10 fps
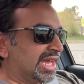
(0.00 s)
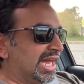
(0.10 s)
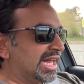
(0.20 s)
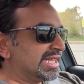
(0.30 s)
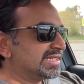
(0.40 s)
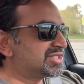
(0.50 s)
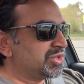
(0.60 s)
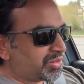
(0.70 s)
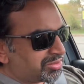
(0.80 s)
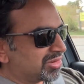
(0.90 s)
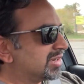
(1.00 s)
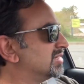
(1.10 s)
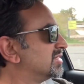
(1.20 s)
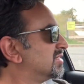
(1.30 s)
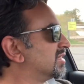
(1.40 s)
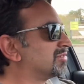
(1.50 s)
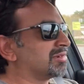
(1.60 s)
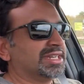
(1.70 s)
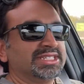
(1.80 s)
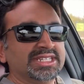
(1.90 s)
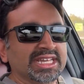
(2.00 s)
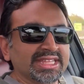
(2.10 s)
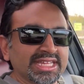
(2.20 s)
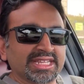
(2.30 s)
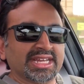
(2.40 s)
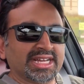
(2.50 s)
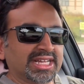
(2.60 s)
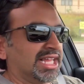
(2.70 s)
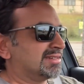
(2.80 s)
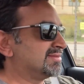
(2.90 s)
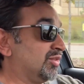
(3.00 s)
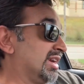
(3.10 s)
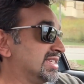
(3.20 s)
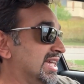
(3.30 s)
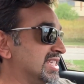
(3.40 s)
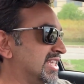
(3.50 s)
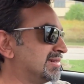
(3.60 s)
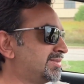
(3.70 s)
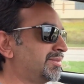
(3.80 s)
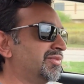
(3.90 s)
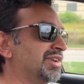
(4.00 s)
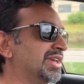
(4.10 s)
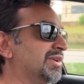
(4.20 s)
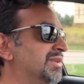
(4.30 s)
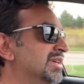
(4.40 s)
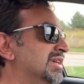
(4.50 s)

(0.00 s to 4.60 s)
Let's do one more little run, and then I guess as I wrap up the video,